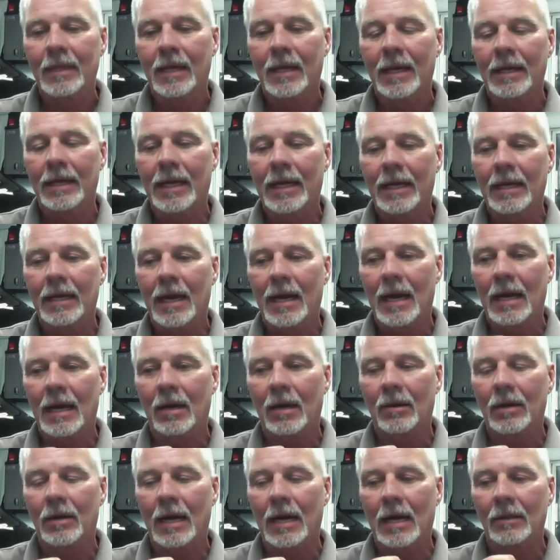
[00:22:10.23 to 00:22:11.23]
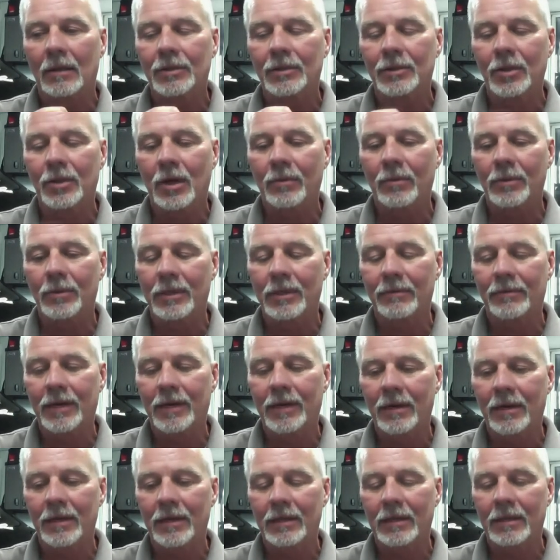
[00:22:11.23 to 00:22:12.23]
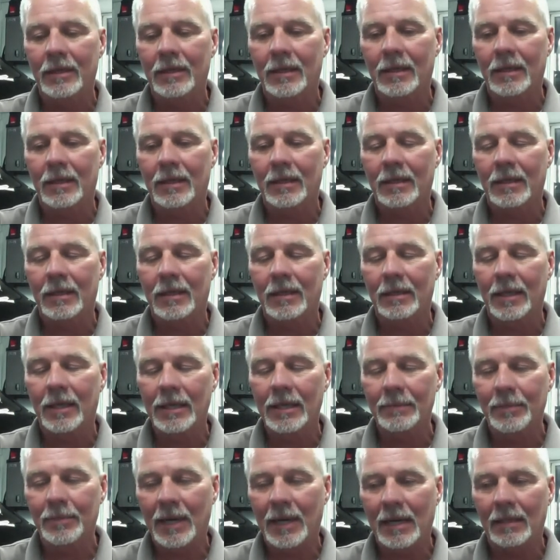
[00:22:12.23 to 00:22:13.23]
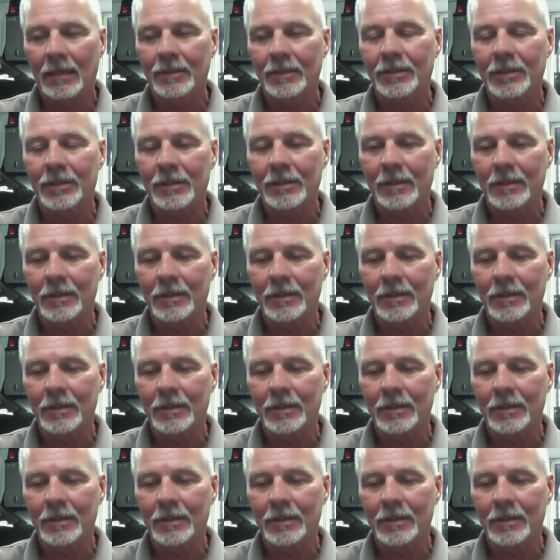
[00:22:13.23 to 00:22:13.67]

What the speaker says: and then I'll start with a very light polish,